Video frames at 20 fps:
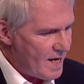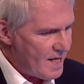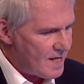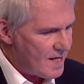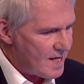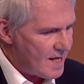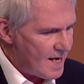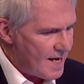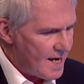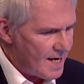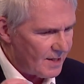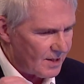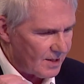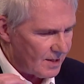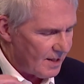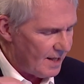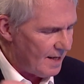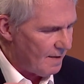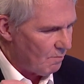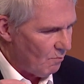these
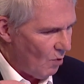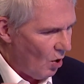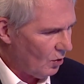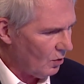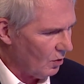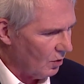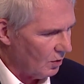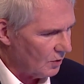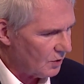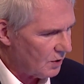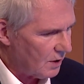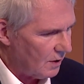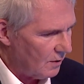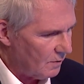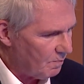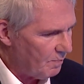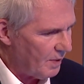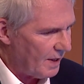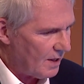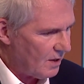deep models,
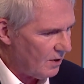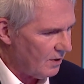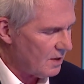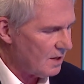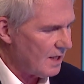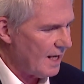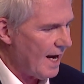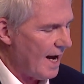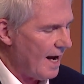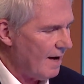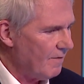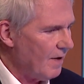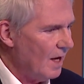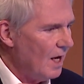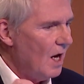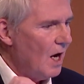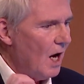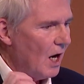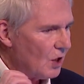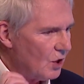that because they have
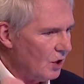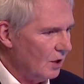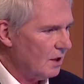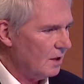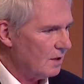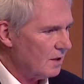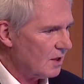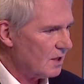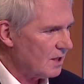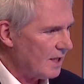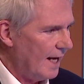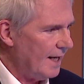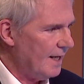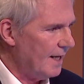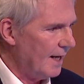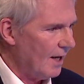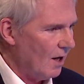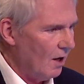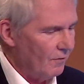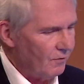a good
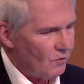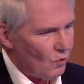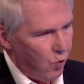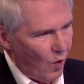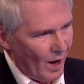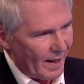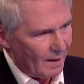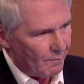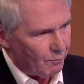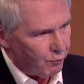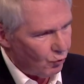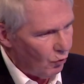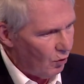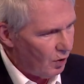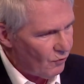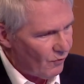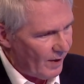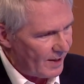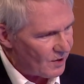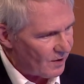understanding of quite a
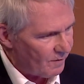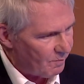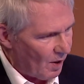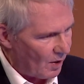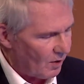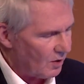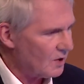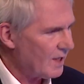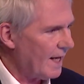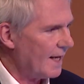broad range of models,